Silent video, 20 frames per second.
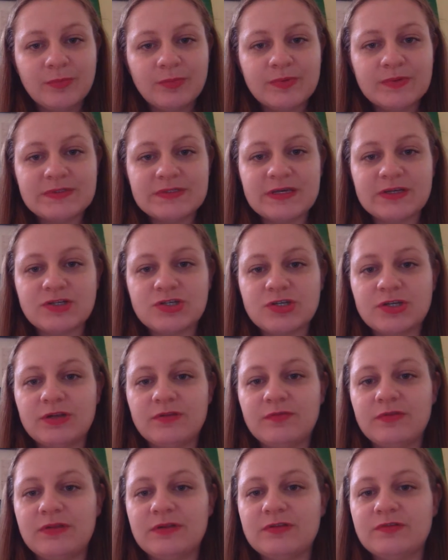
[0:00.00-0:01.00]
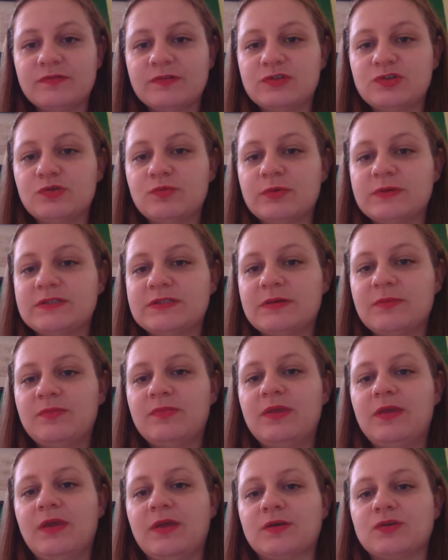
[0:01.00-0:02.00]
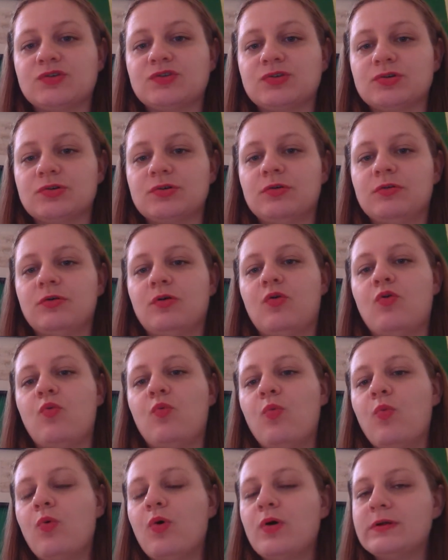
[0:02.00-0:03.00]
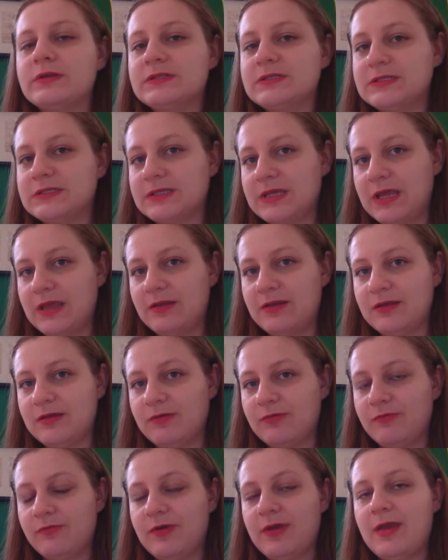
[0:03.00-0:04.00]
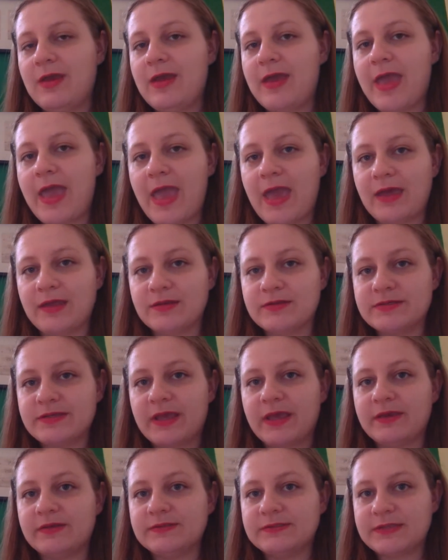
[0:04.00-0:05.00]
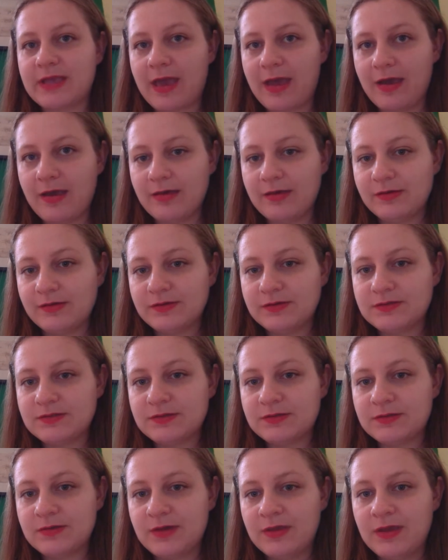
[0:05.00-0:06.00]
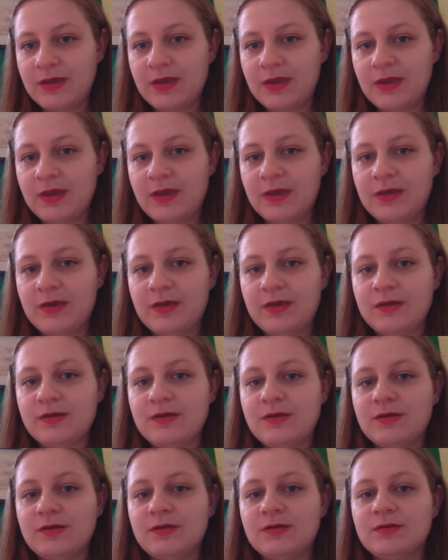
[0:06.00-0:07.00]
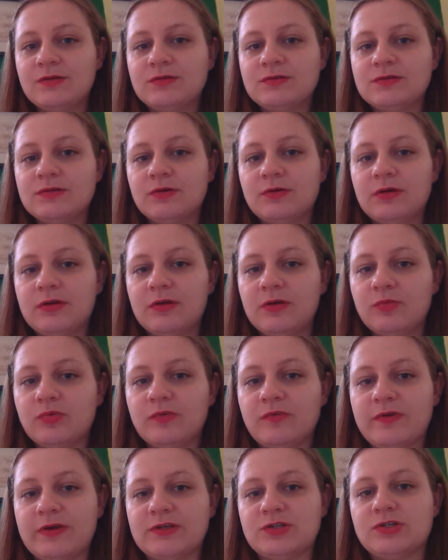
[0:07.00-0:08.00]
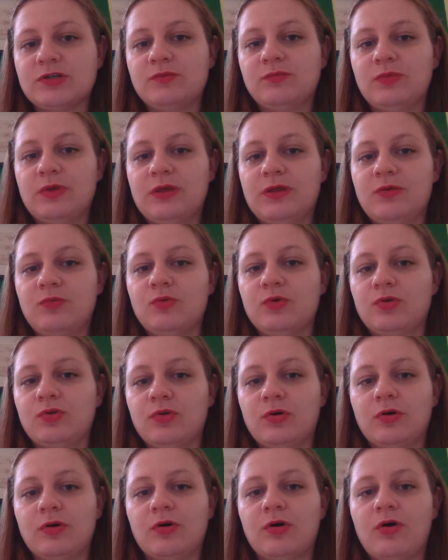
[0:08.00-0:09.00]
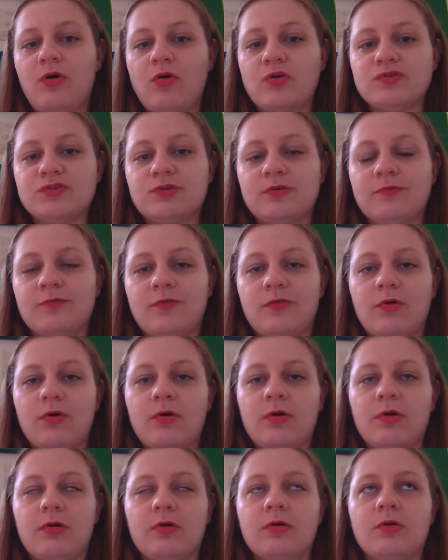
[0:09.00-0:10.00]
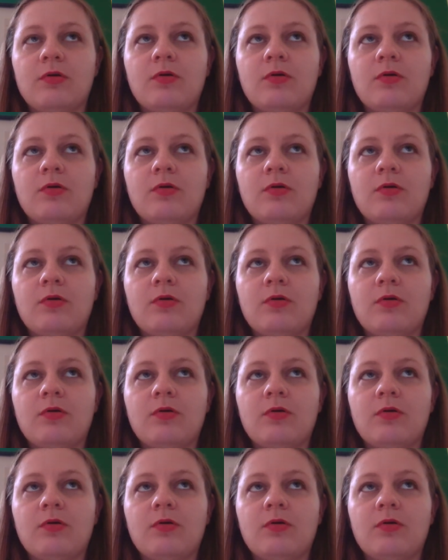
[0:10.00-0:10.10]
possession of the individual, but something external, quantitative, and exact. So, in our profession, we will look also for